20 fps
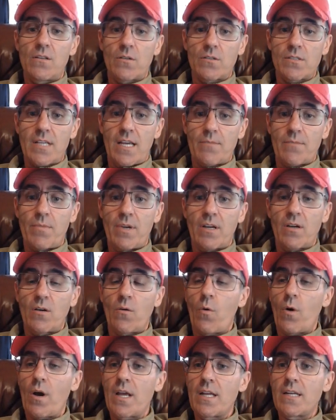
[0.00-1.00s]
Looks like
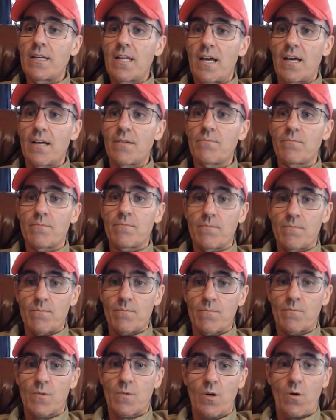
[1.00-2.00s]
Bitcoin,
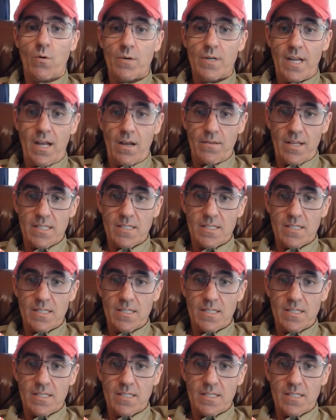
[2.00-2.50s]
we're going down.